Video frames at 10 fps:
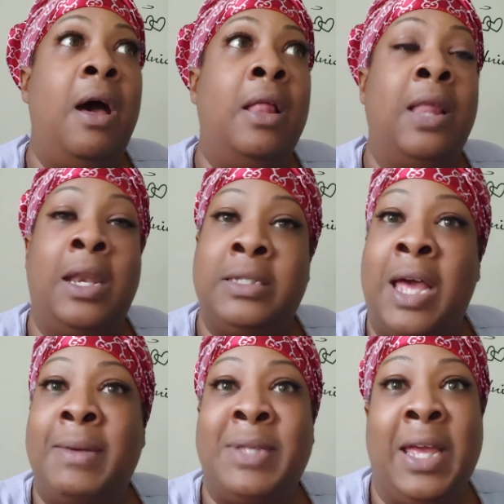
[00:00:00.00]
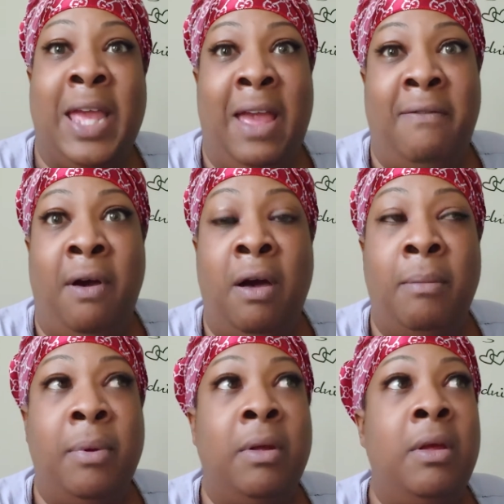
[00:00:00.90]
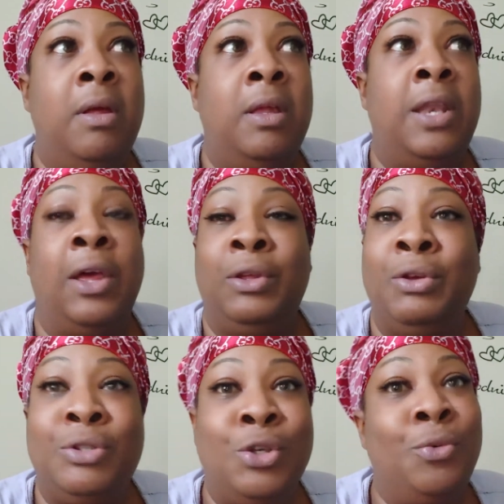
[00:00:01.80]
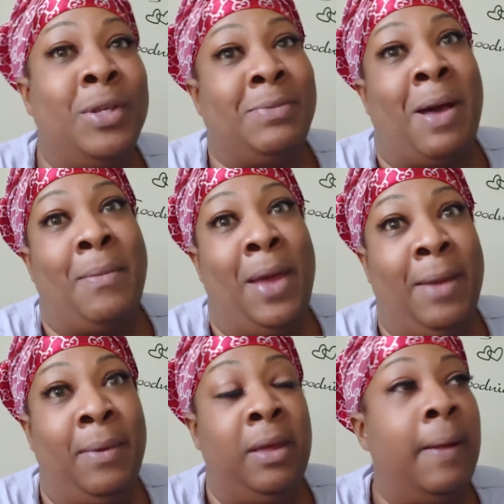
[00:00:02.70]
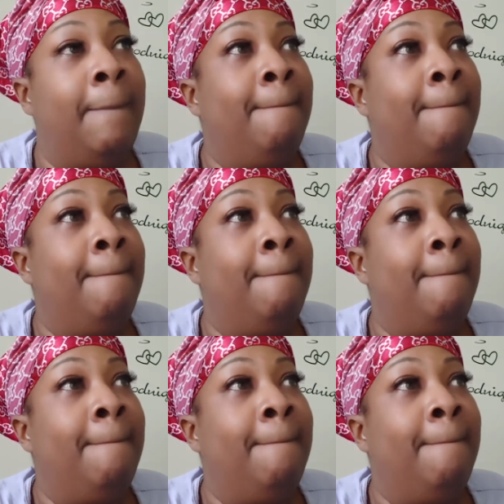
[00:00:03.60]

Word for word: a lot of times I gave up. Now, YouTube is my baby.